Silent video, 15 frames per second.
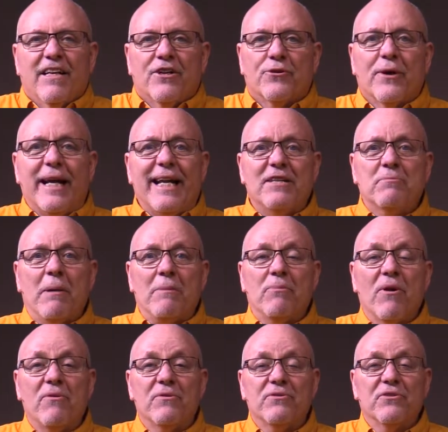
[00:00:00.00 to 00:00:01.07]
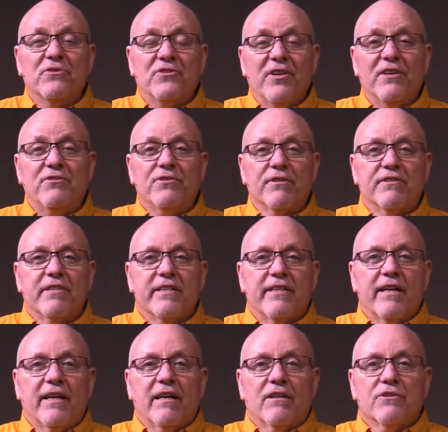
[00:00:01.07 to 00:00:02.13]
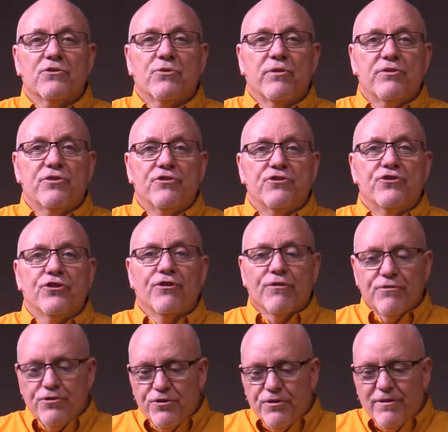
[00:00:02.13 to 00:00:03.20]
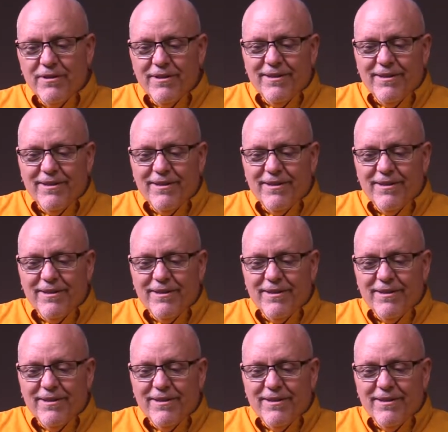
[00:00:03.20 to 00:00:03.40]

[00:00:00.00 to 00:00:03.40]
Greetings, my brothers and sisters at the English Christian Church.